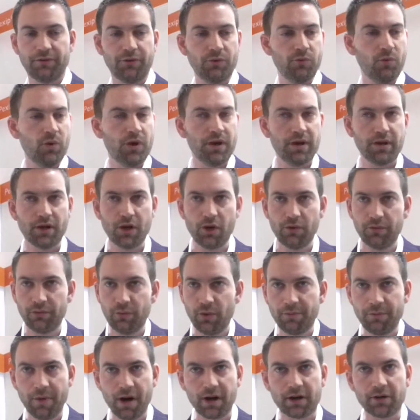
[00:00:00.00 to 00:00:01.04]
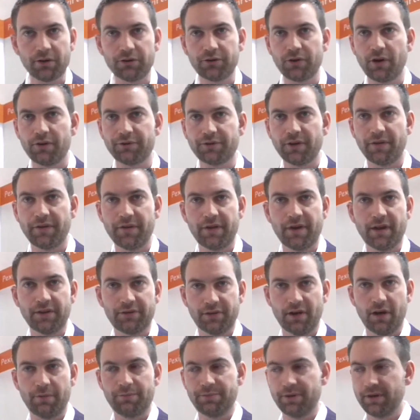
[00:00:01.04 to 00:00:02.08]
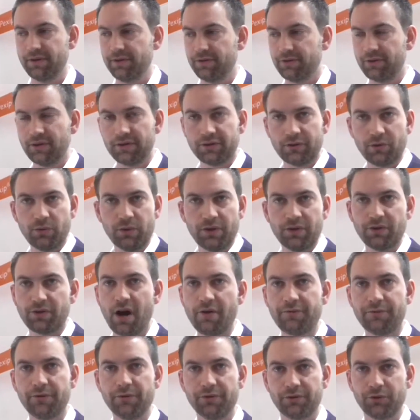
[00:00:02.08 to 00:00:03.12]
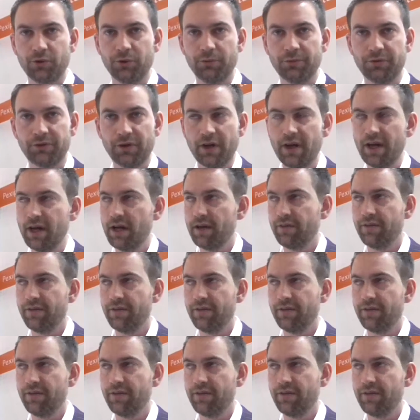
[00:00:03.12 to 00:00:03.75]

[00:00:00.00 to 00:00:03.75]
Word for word: If you want to go with Microsoft on the desktop and Cisco in your conference rooms,